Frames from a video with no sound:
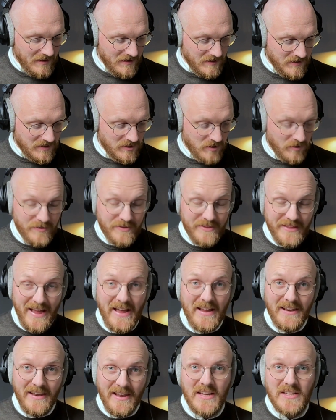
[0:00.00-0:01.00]
So
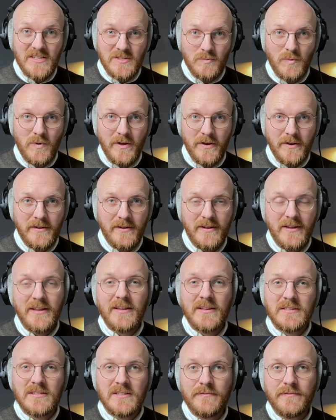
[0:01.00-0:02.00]
that last one
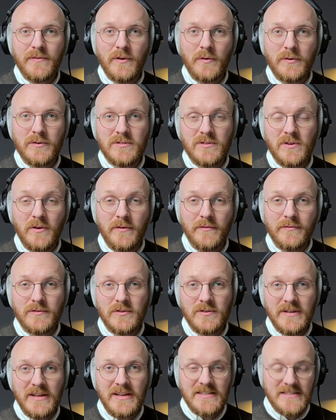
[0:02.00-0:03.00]
is the focus of
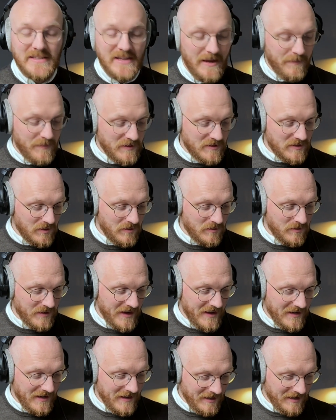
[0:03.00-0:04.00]
today's episode.
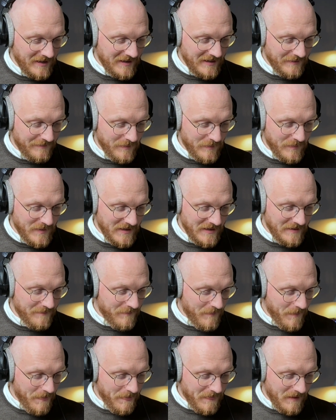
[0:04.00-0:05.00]
And luckily for me,
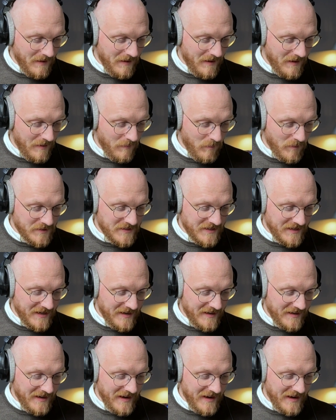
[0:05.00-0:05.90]
once again, I